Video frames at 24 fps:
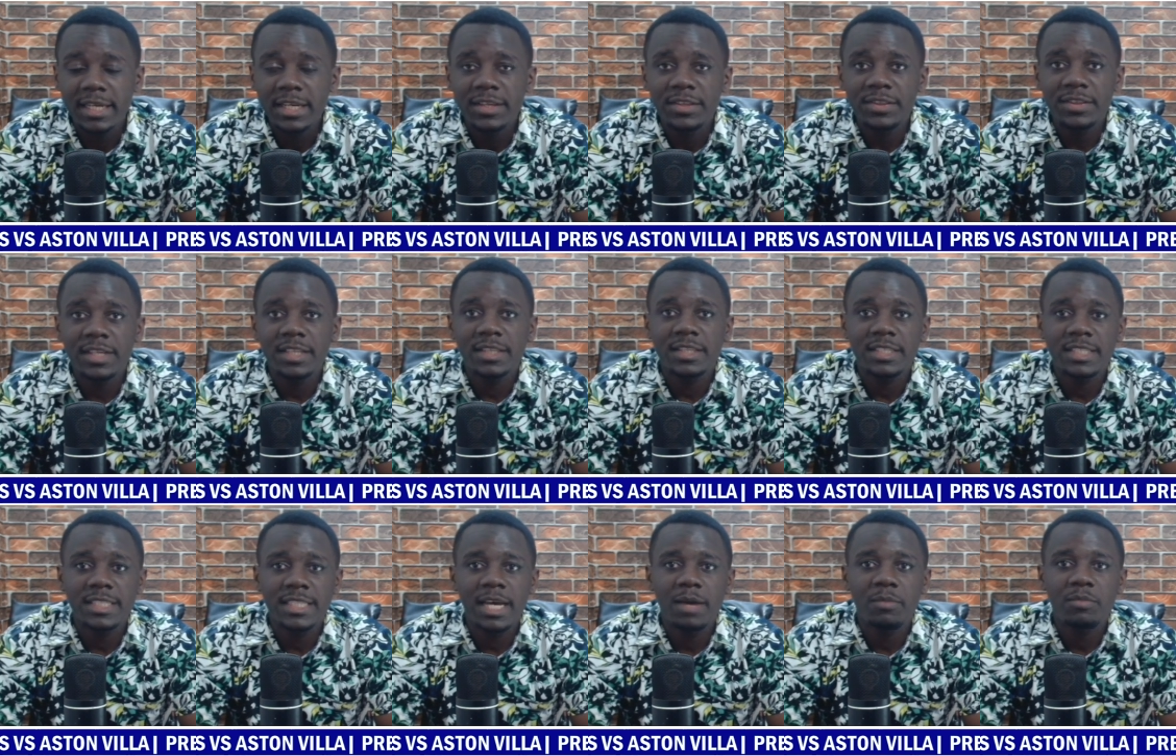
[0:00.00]
Then
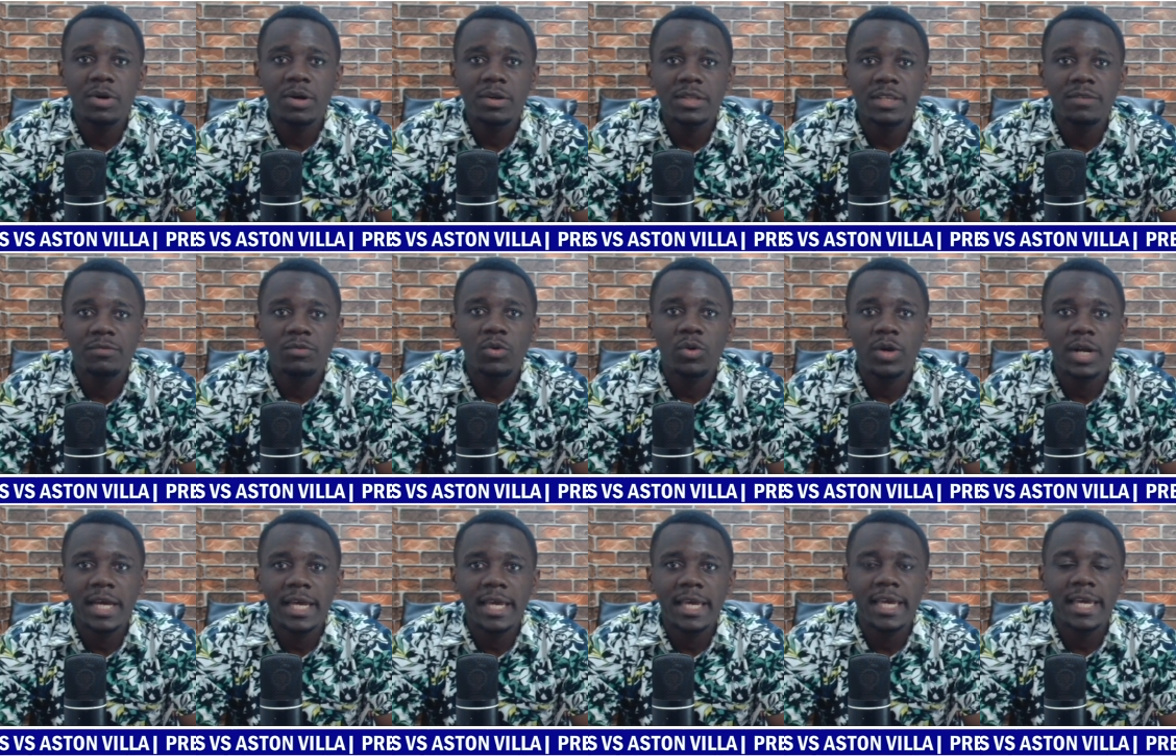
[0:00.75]
this time around, they've
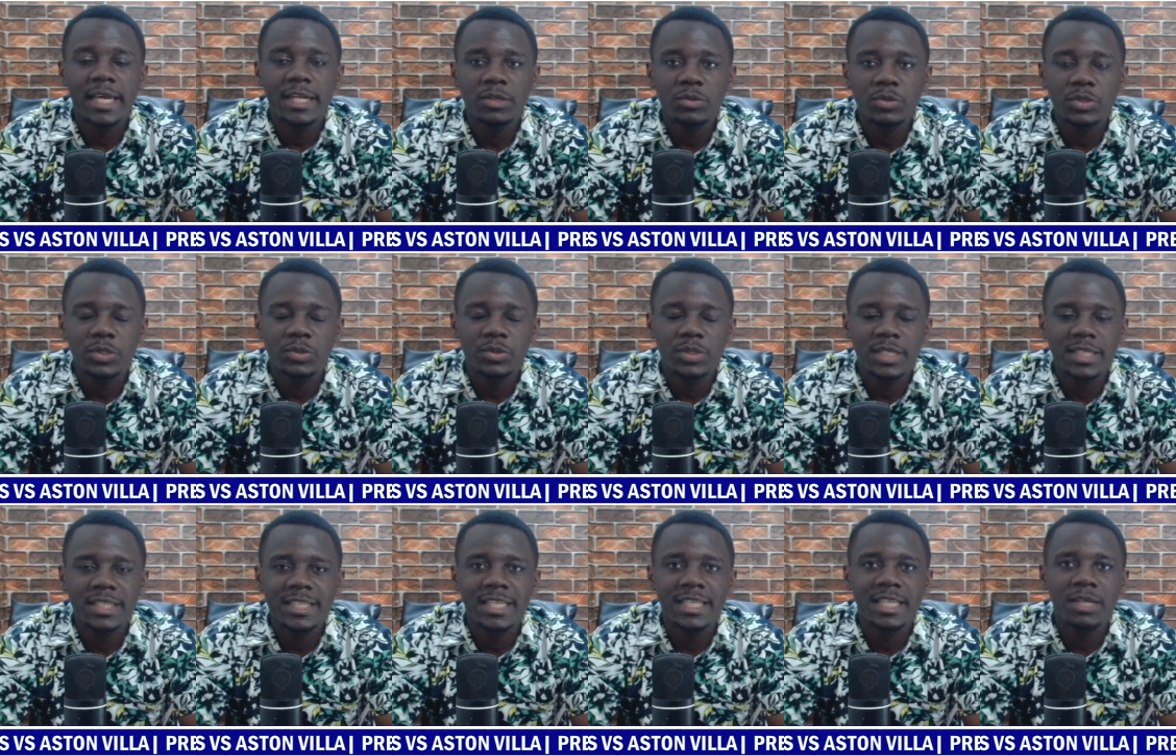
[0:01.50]
gone ahead to say to
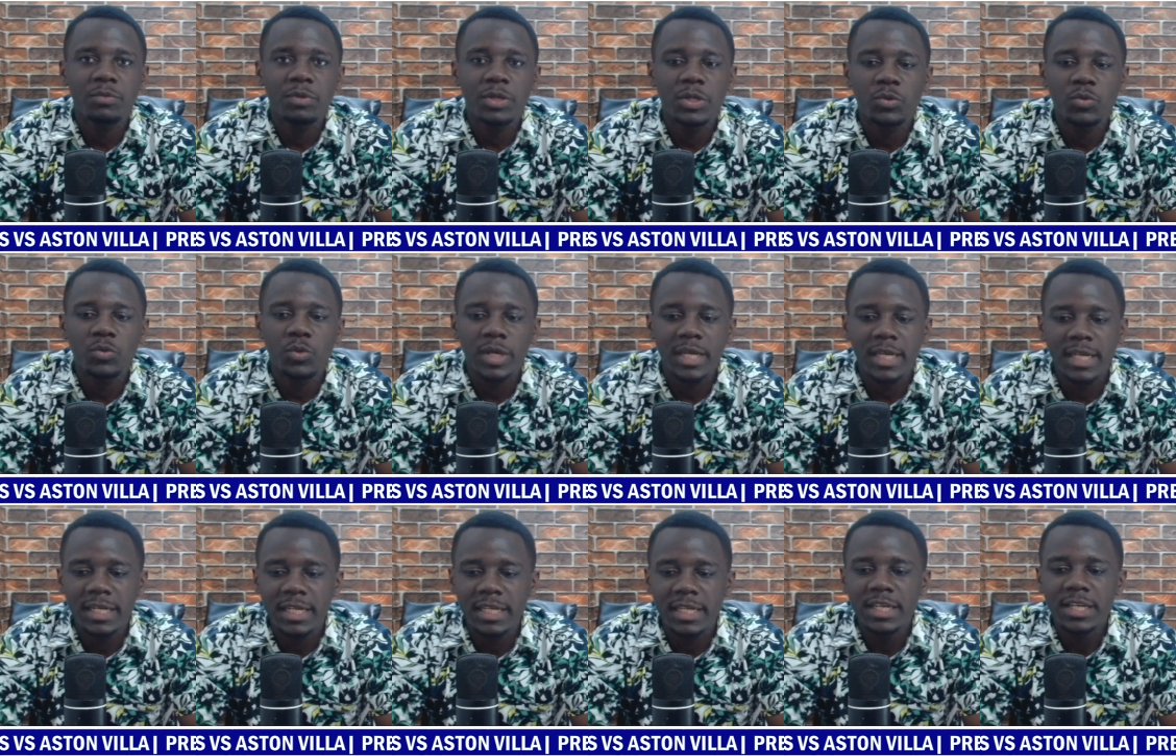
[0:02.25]
it that they really
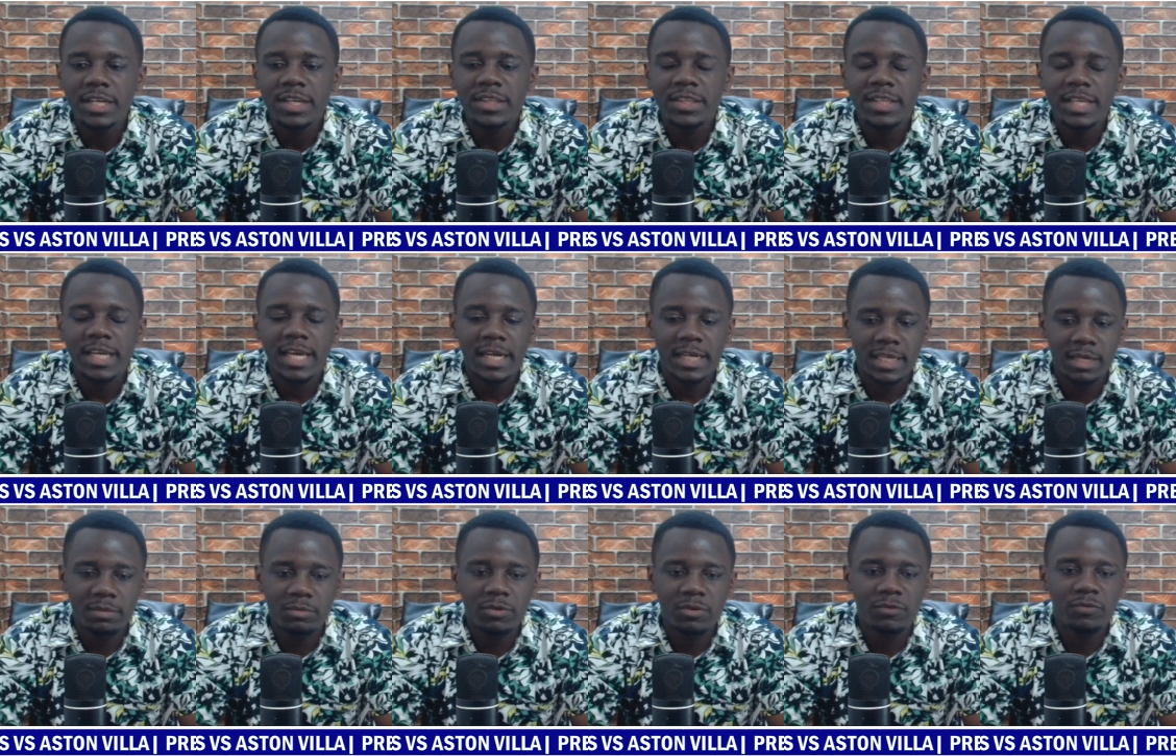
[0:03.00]
win their
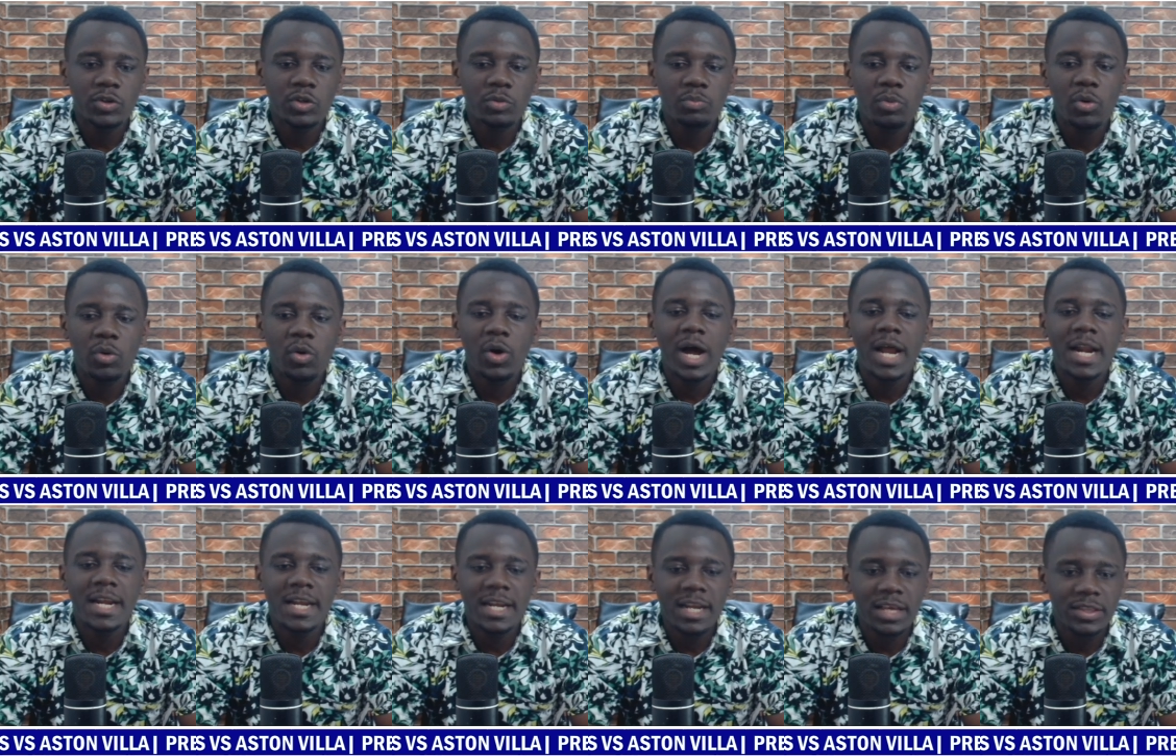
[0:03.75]
game of football,
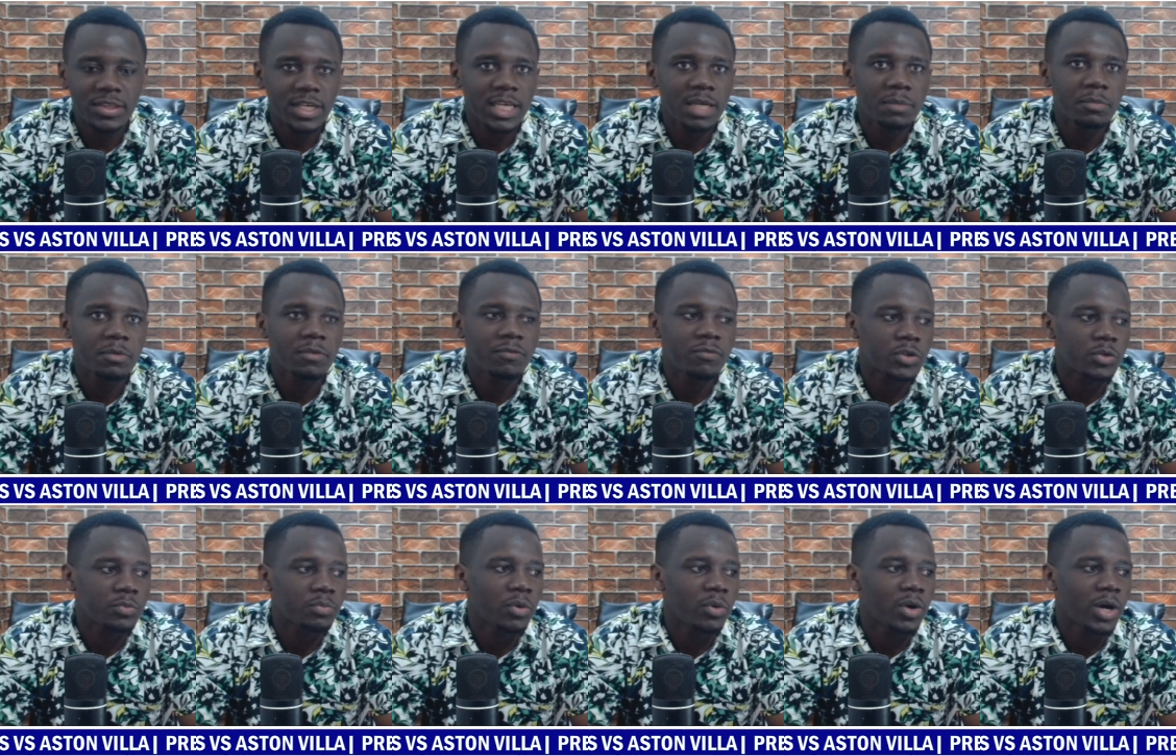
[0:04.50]
another game of
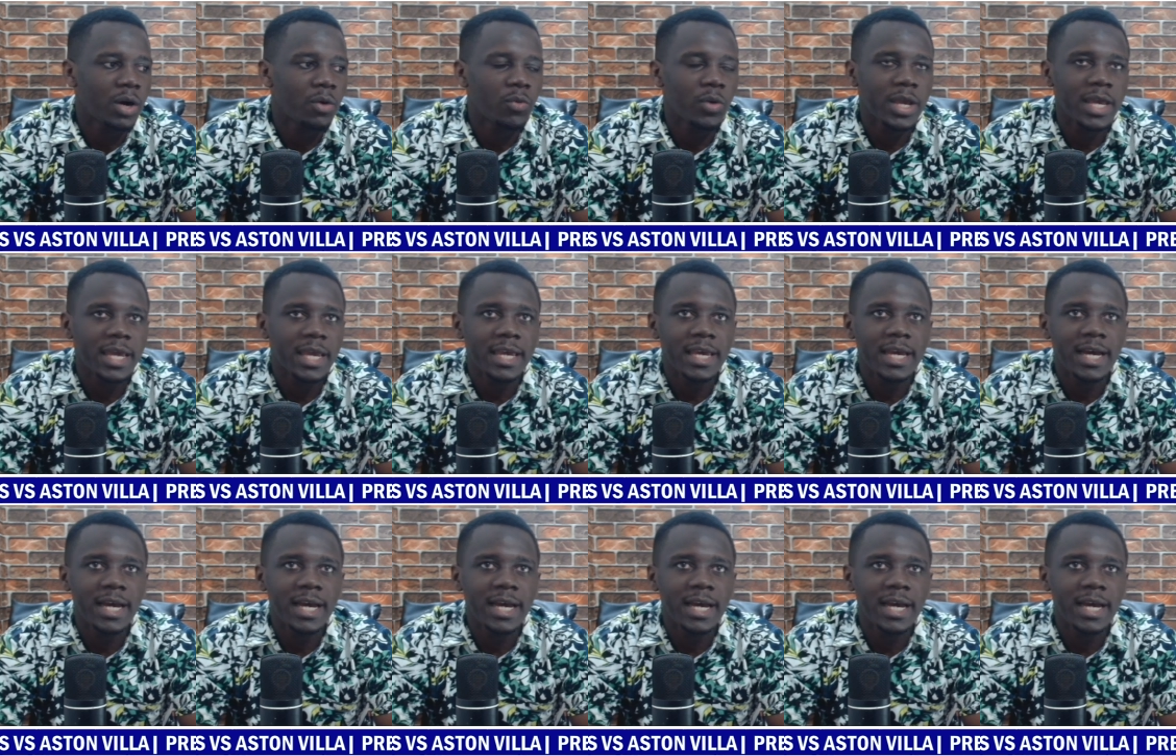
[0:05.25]
football away.